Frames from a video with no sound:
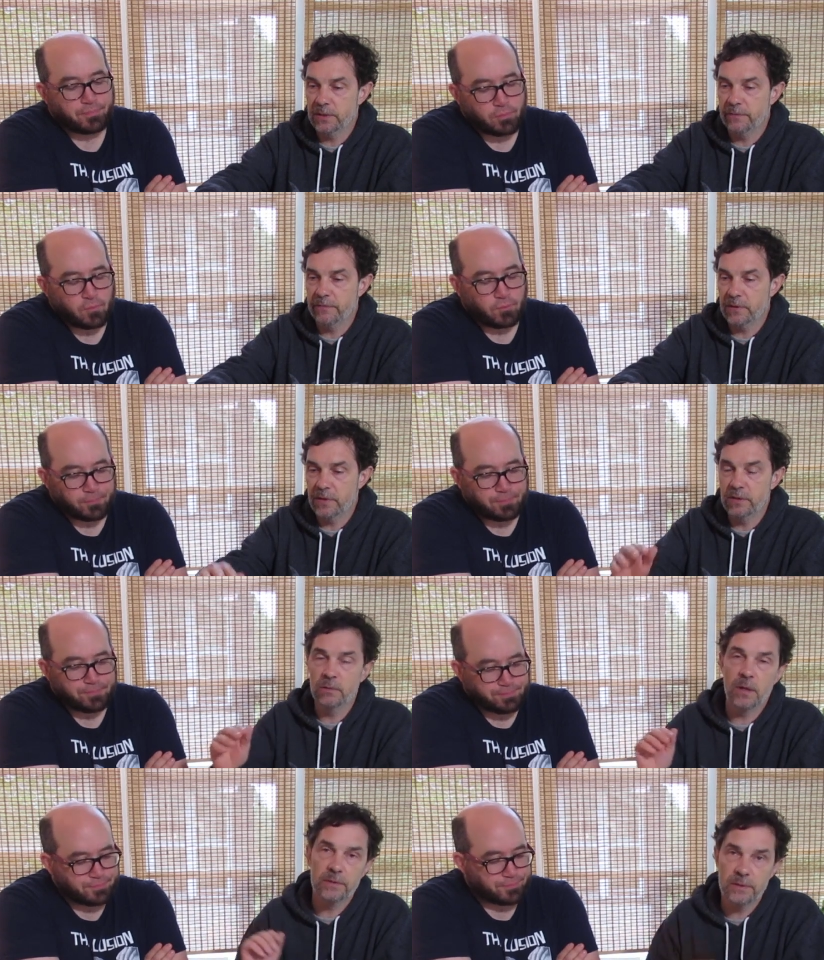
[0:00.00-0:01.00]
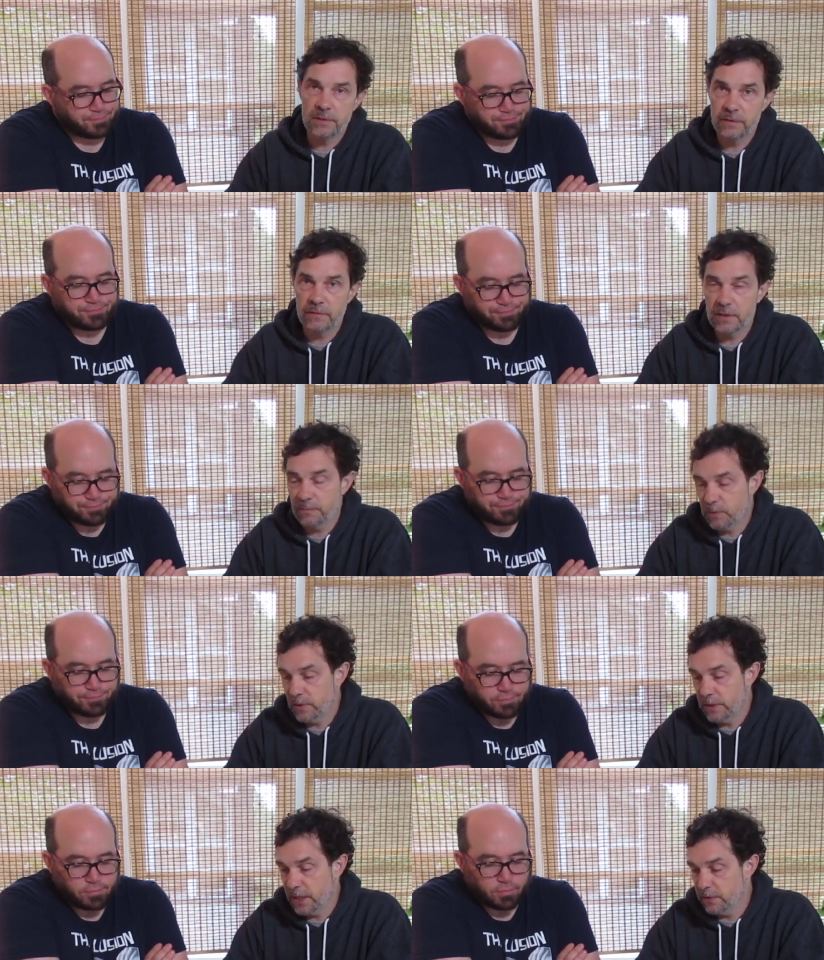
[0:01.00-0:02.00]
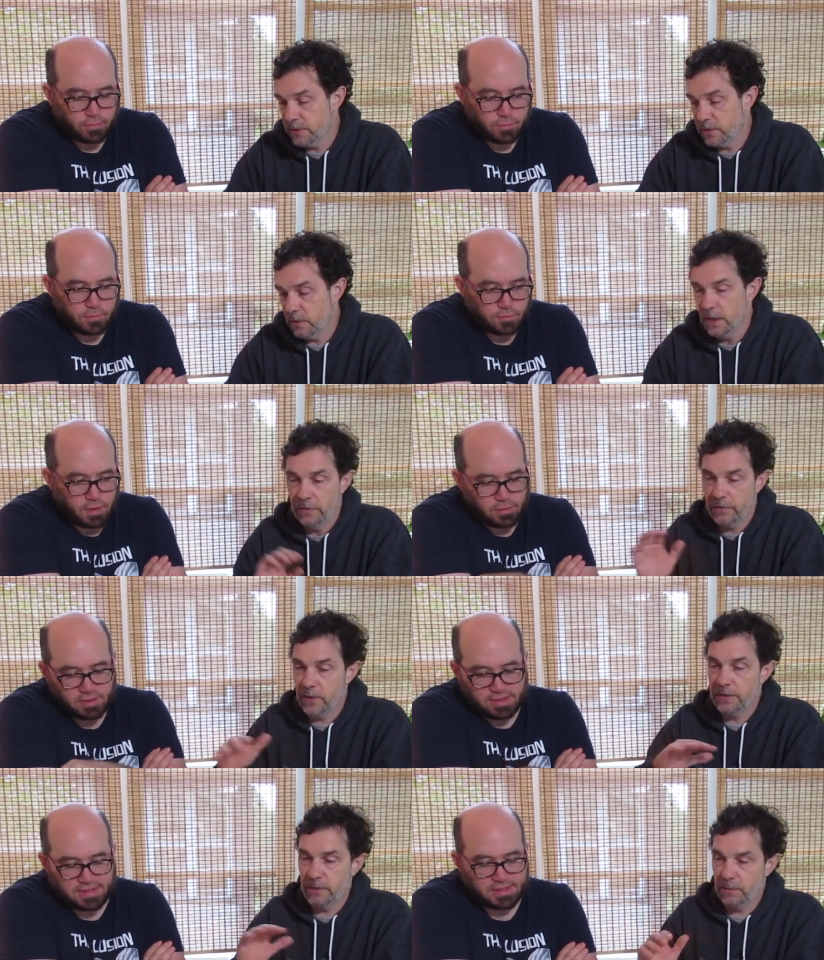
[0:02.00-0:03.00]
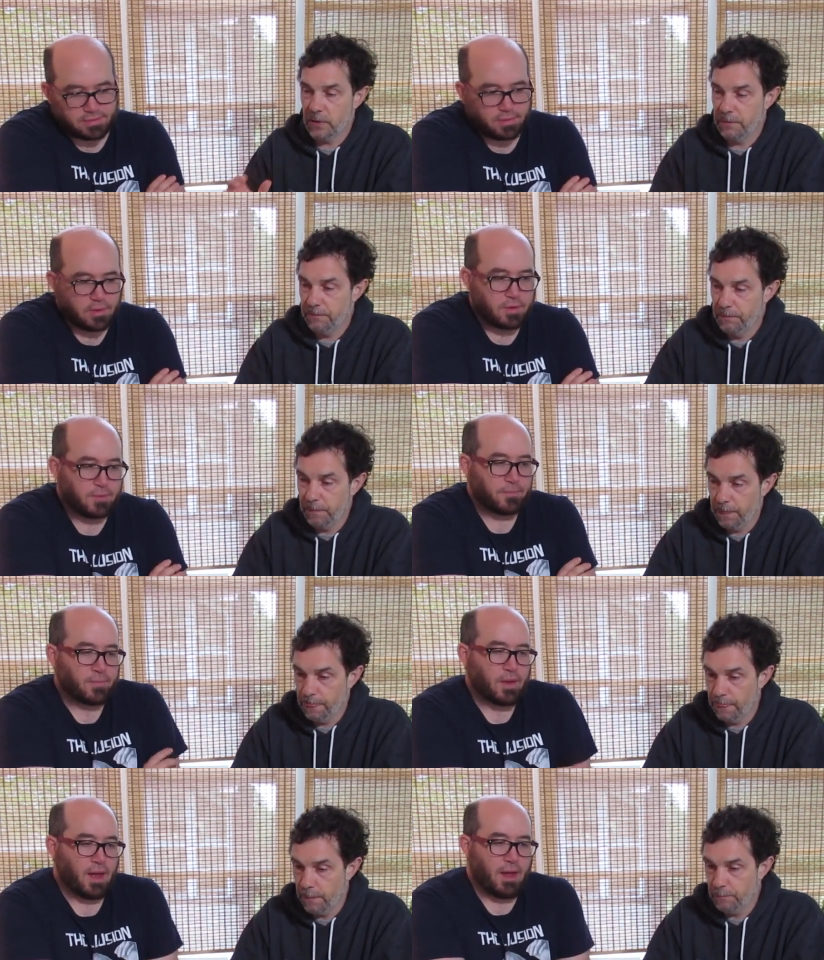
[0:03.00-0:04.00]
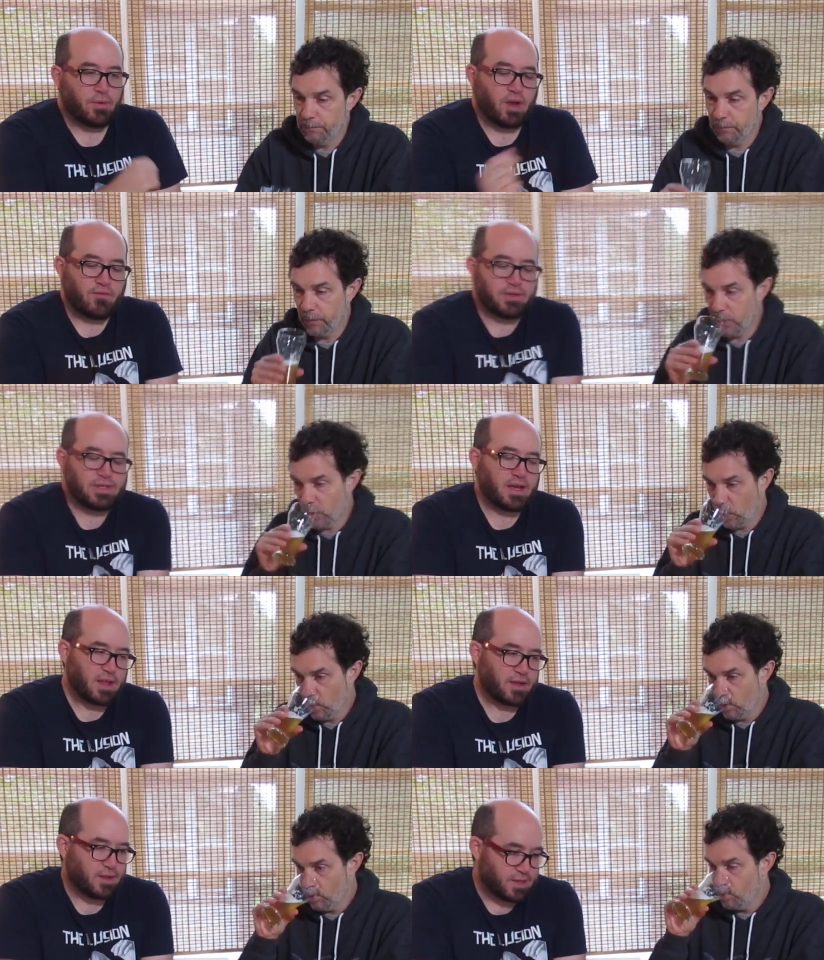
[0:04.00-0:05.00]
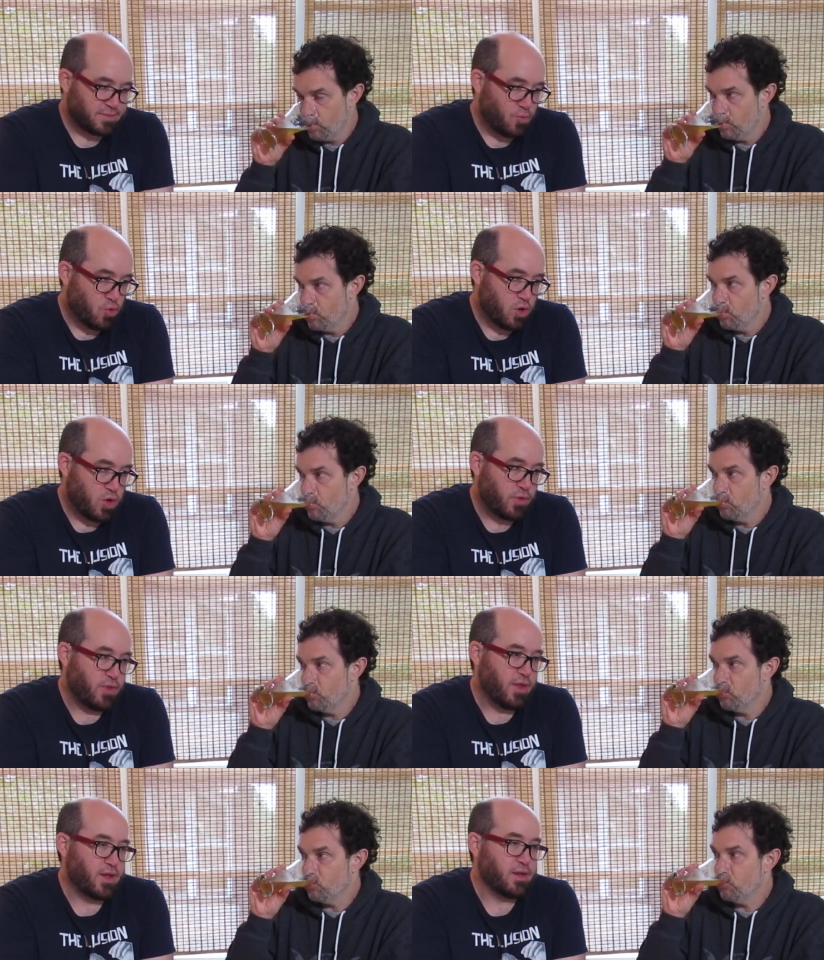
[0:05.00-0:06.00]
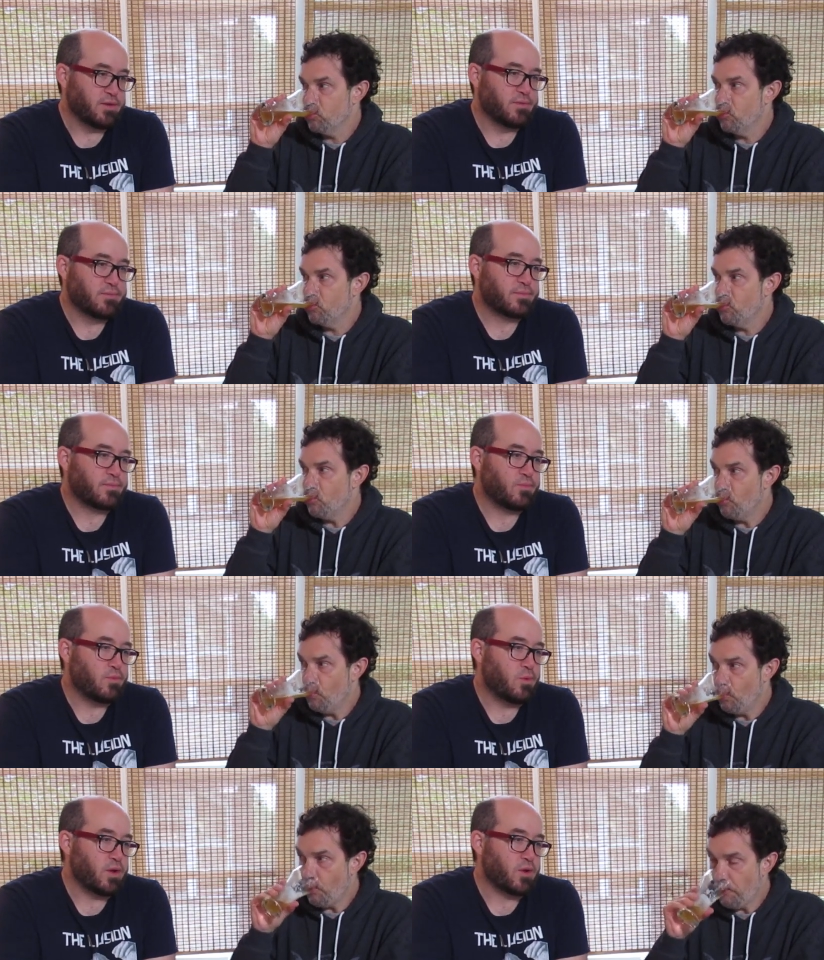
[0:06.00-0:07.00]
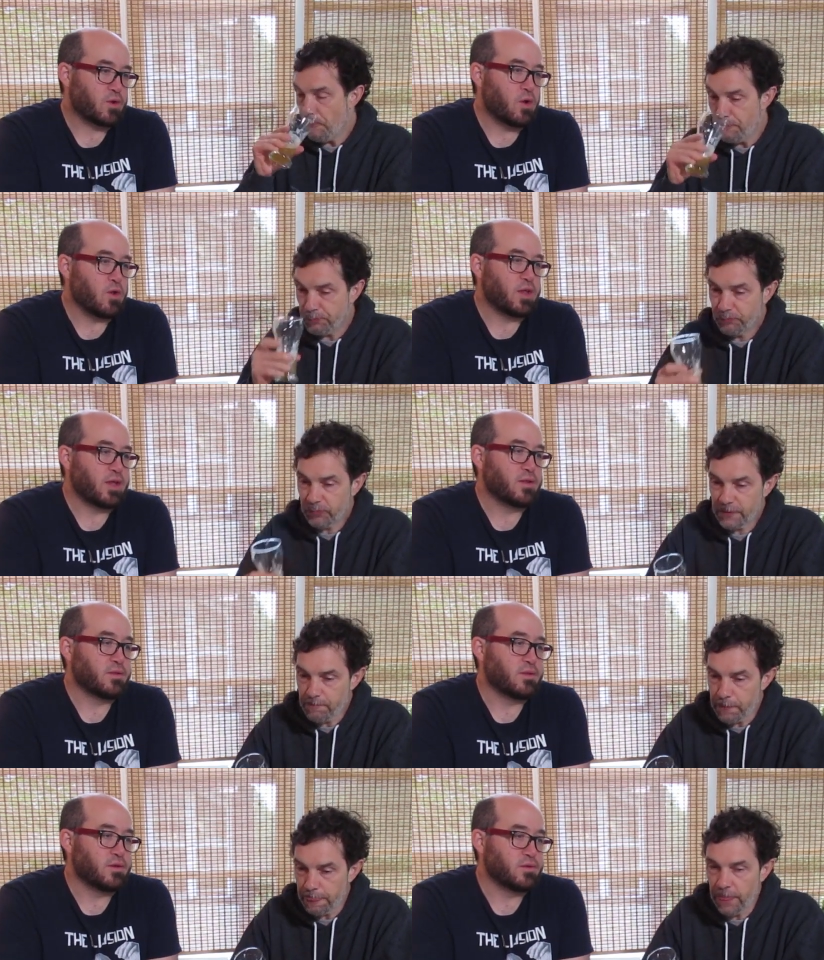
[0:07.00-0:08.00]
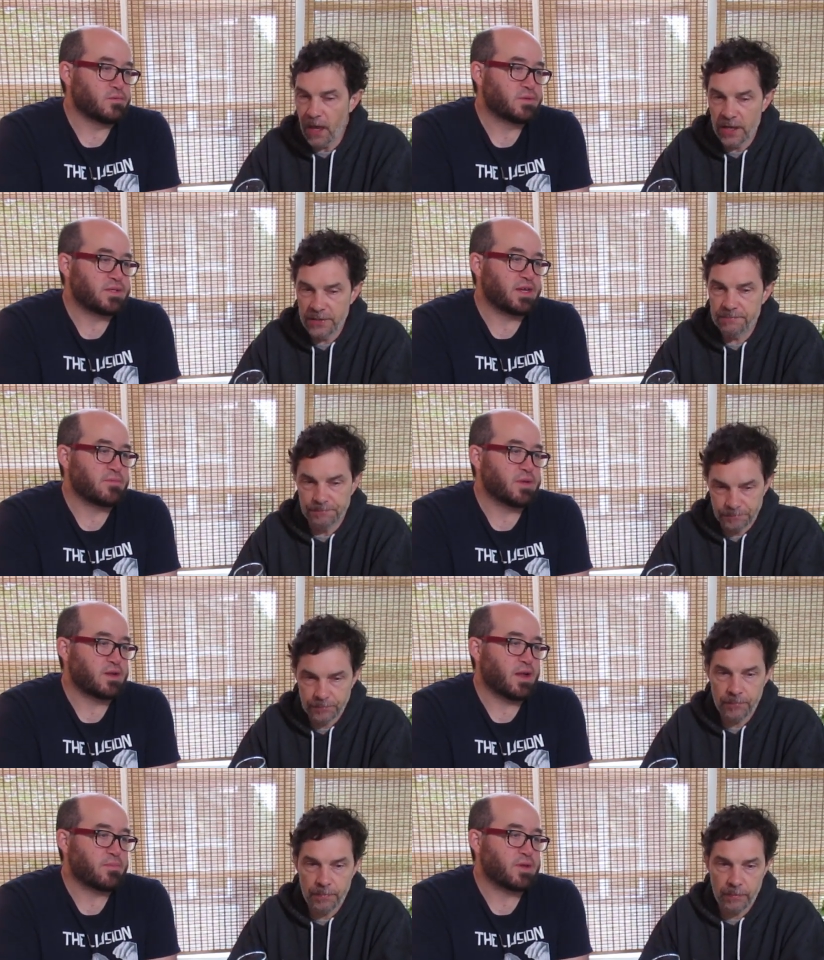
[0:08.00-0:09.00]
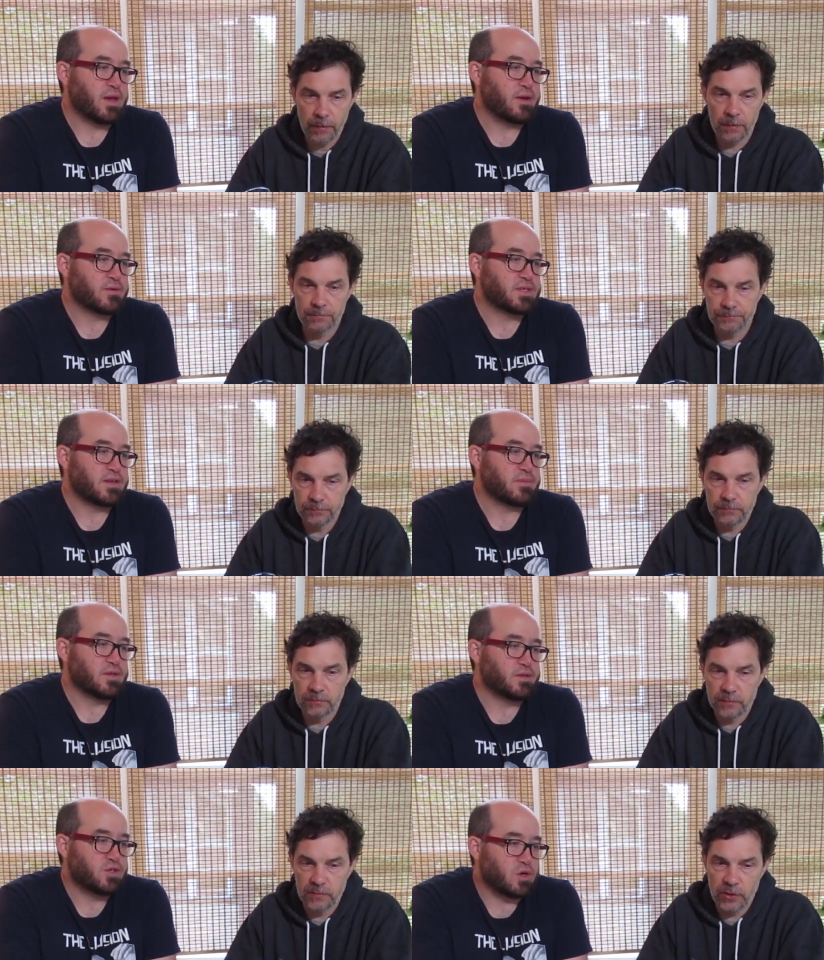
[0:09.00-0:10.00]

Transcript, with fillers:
Speaker 1: except for the two ounces of the Perla Negra. So no, oh, very similar.
Speaker 2: I would definitely say I like this more than uh, what you're calling the I, Sigmund IPA or Sigmund